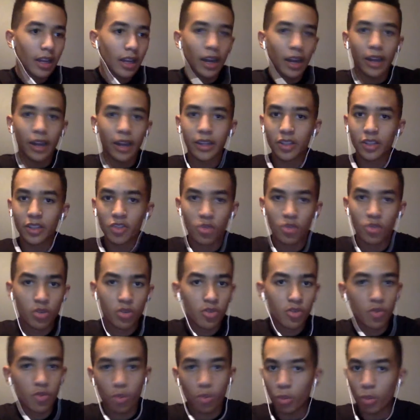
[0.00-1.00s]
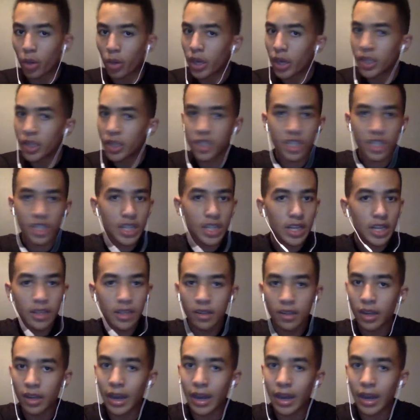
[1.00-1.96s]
I drenched it